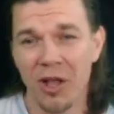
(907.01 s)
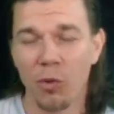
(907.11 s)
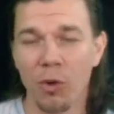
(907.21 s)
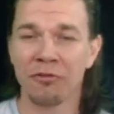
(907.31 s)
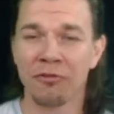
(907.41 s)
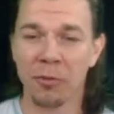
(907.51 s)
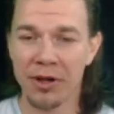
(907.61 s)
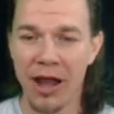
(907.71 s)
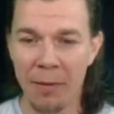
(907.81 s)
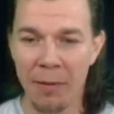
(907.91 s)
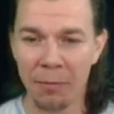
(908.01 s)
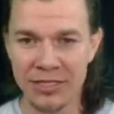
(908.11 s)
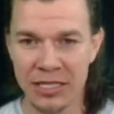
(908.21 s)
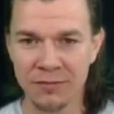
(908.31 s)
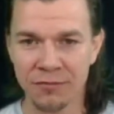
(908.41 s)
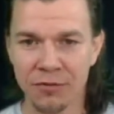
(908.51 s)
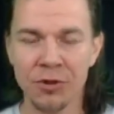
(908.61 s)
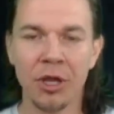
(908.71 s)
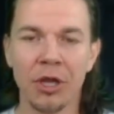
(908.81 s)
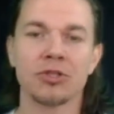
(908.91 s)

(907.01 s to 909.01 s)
We went from a non-processed food